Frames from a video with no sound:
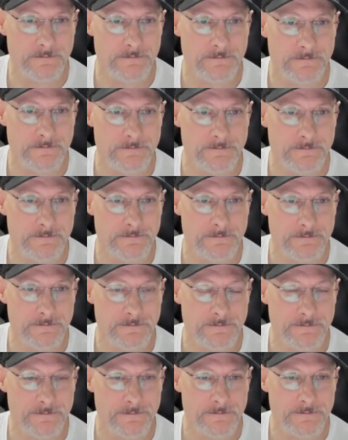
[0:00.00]

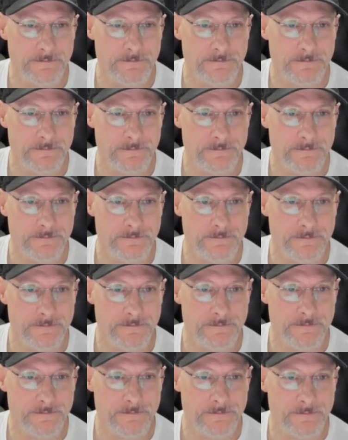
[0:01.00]

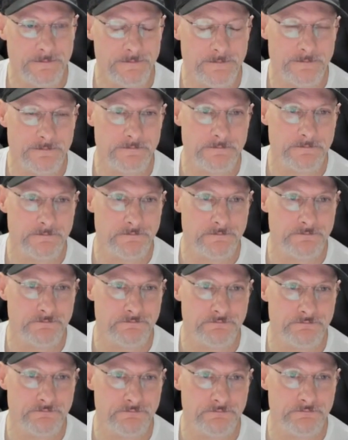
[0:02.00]

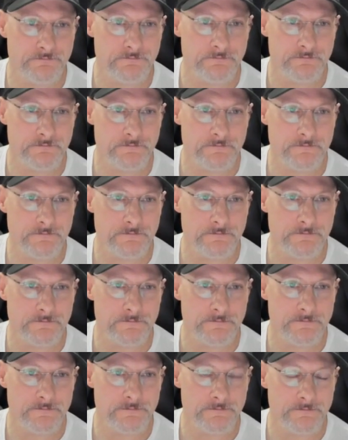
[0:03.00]

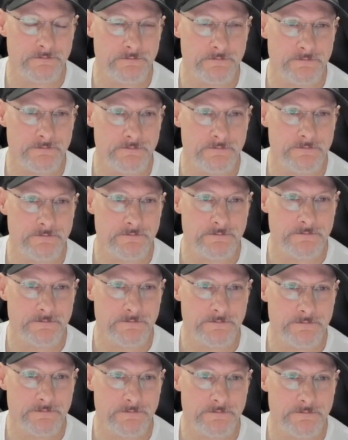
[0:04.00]

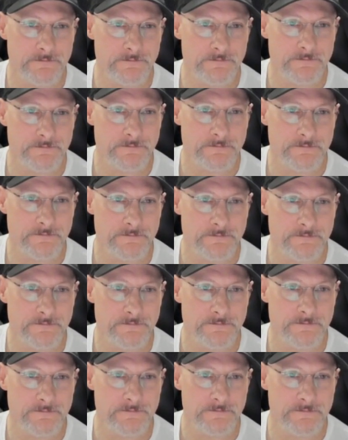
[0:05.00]

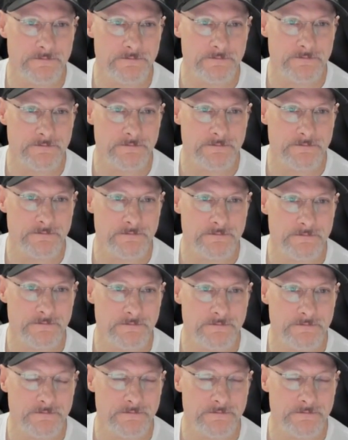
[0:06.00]
The person shown says nothing.